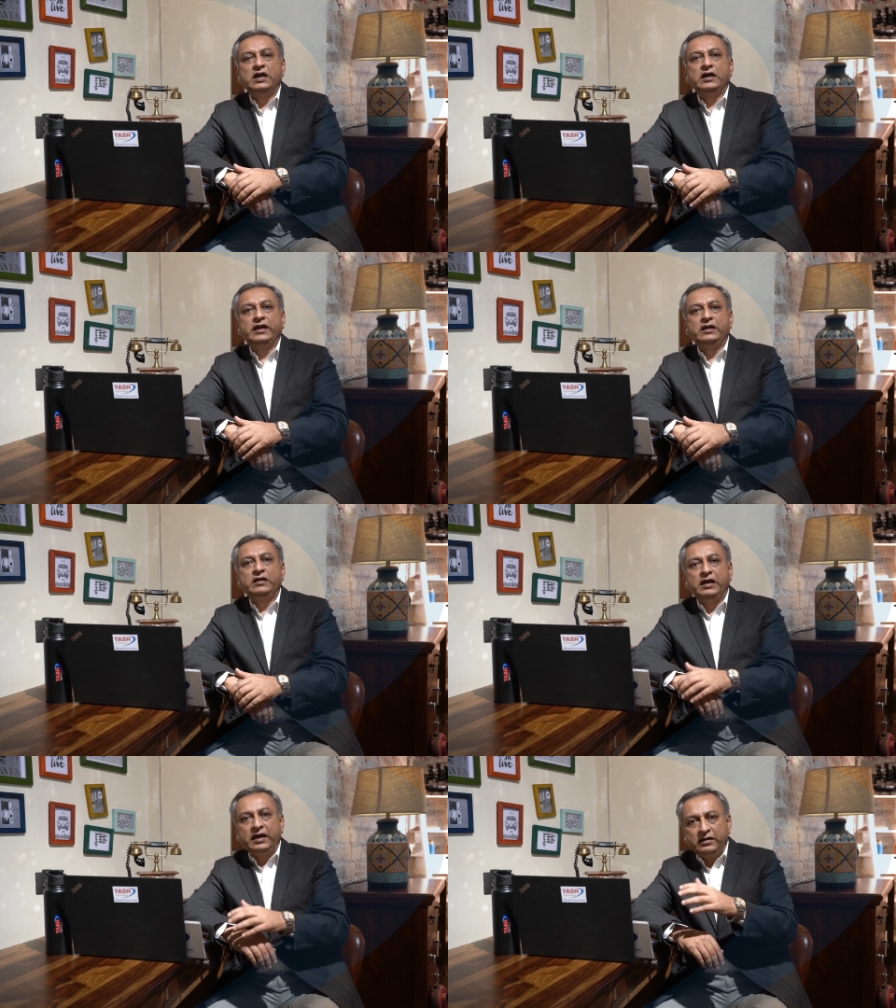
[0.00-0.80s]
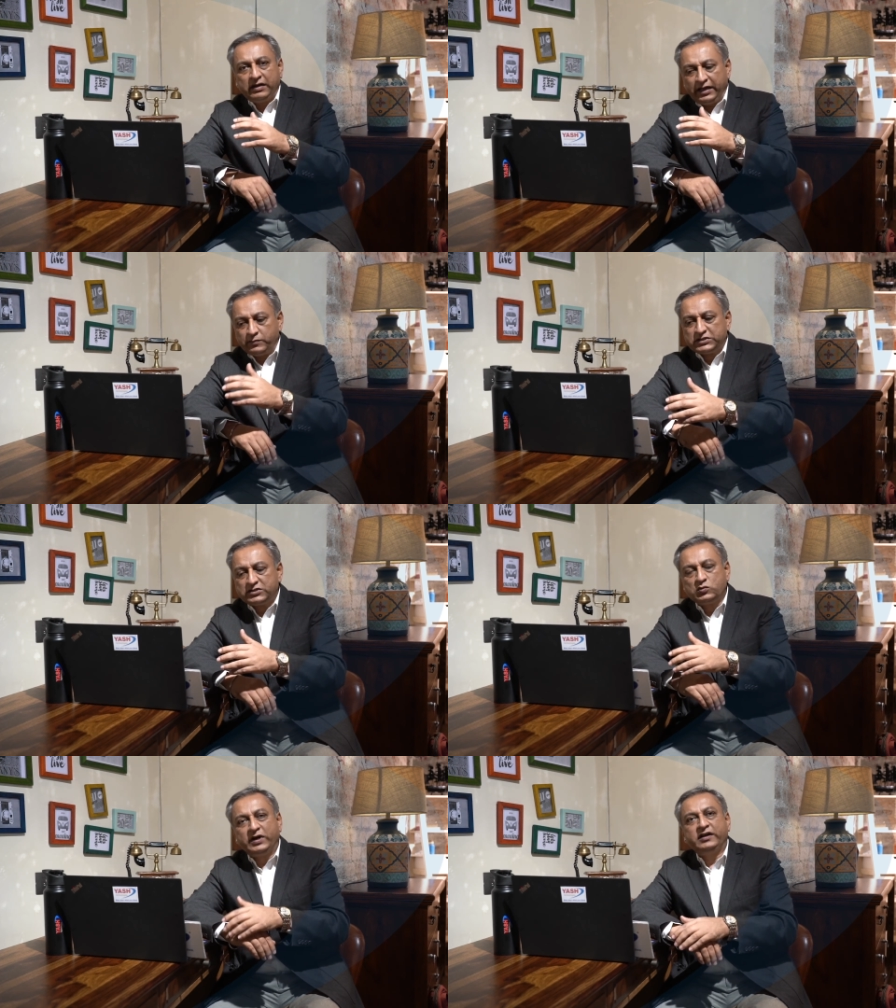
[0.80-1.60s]
and helps us
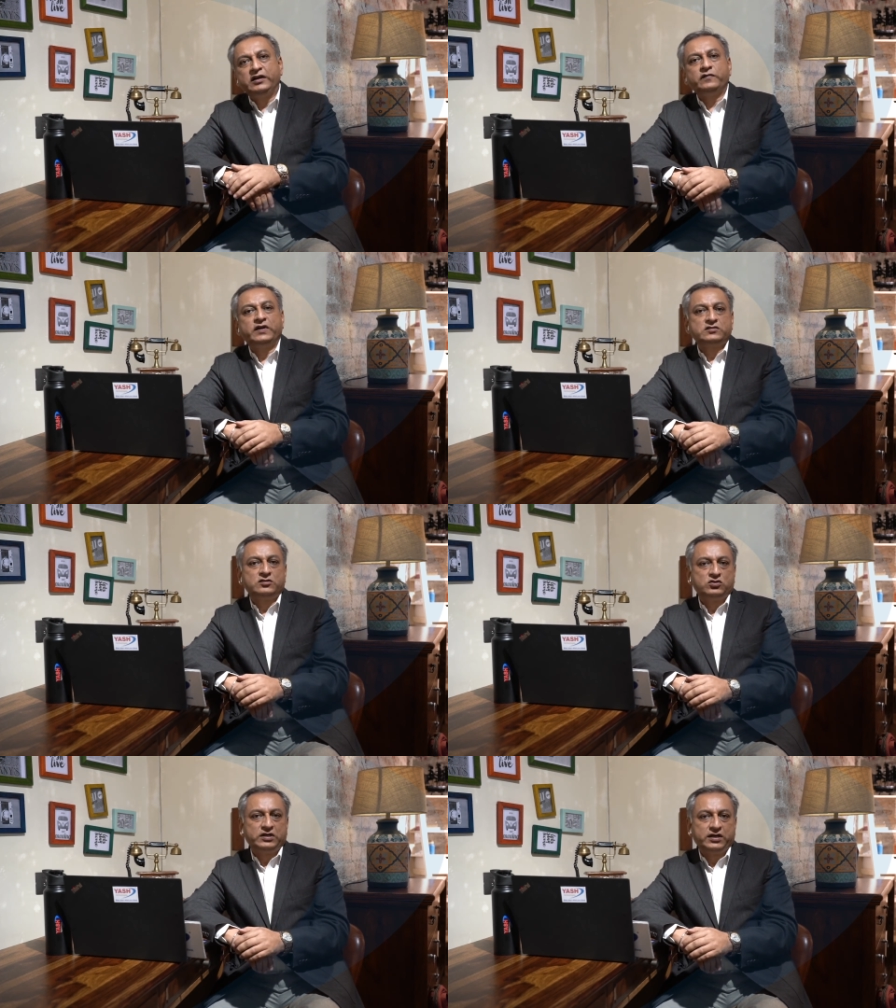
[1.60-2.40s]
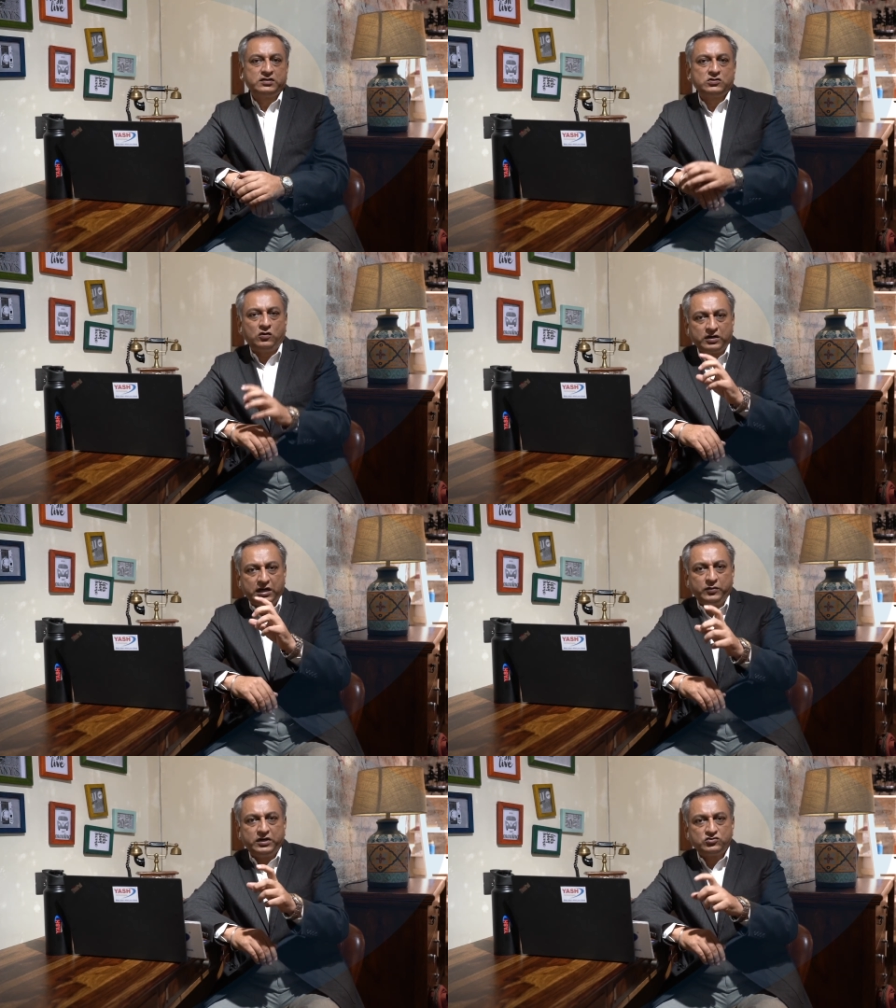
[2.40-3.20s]
to identify such attacks or
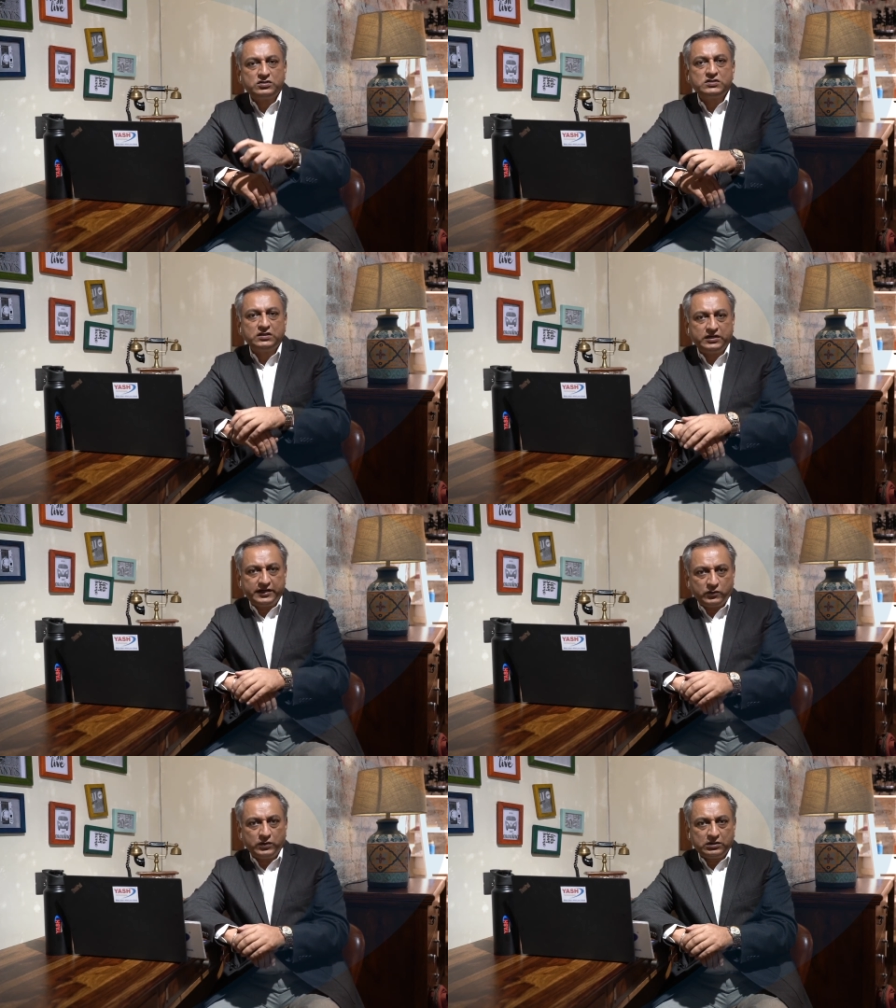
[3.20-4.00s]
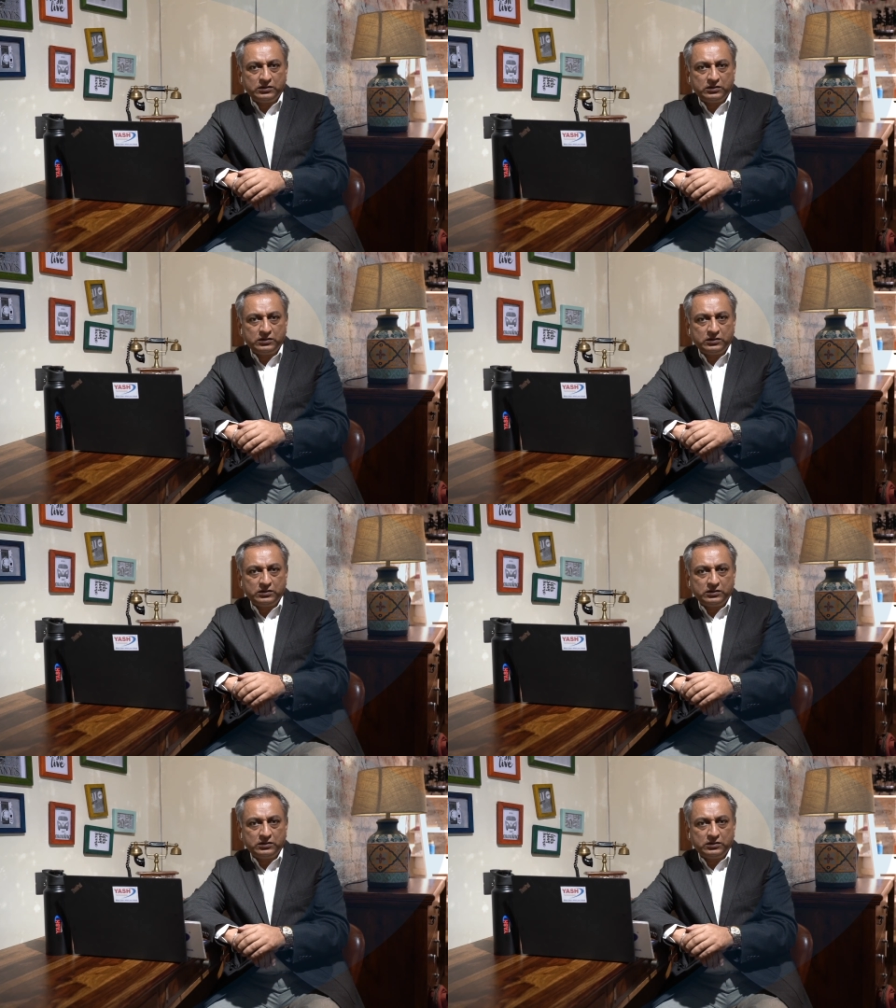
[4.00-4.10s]
aberrations in the network.